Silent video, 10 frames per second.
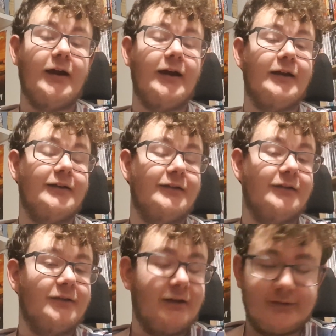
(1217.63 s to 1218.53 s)

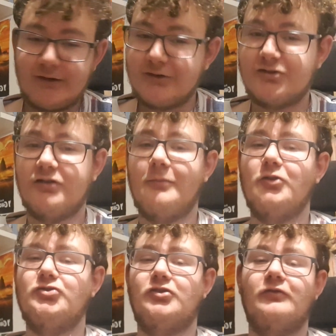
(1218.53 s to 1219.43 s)
and it's such an
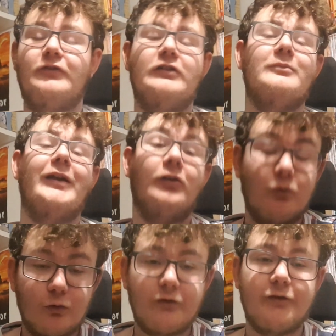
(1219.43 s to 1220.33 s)
emotional film and an
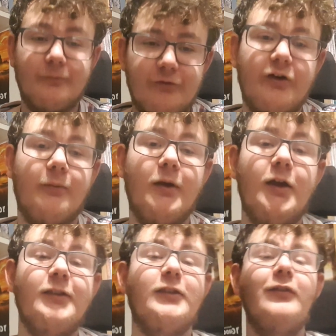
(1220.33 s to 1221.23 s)
awesome film.
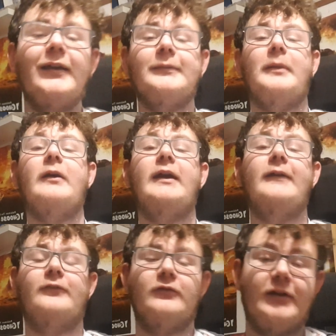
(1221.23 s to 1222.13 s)
So that's about
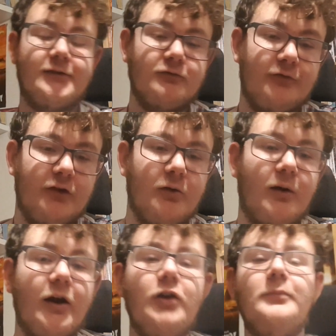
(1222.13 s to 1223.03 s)
it for this review.
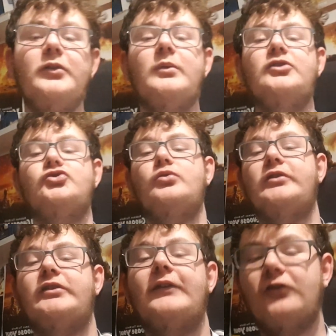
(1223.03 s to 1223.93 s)
I hope you
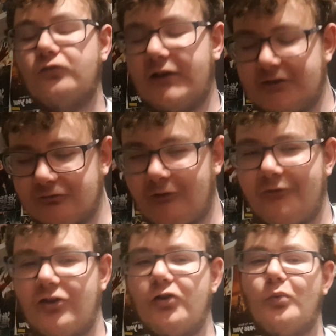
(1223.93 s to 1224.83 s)
enjoyed another reader
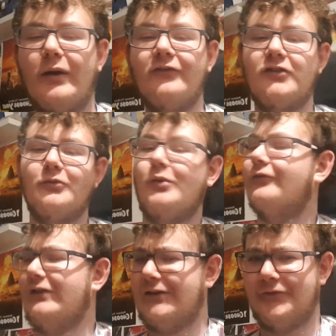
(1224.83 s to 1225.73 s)
review. We haven't done one
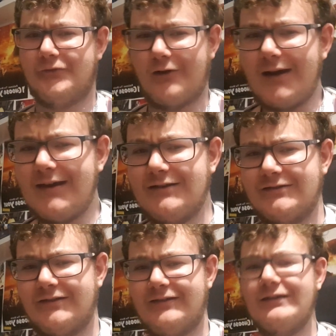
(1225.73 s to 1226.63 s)
of these for
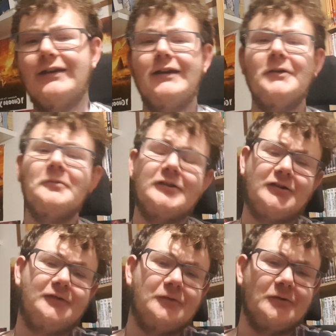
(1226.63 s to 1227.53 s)
ages, which
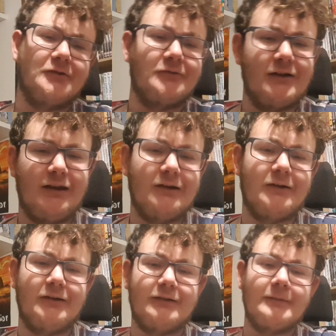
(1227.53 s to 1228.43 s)
I thought was really
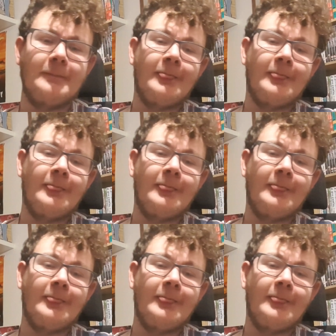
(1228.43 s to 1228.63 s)
nice.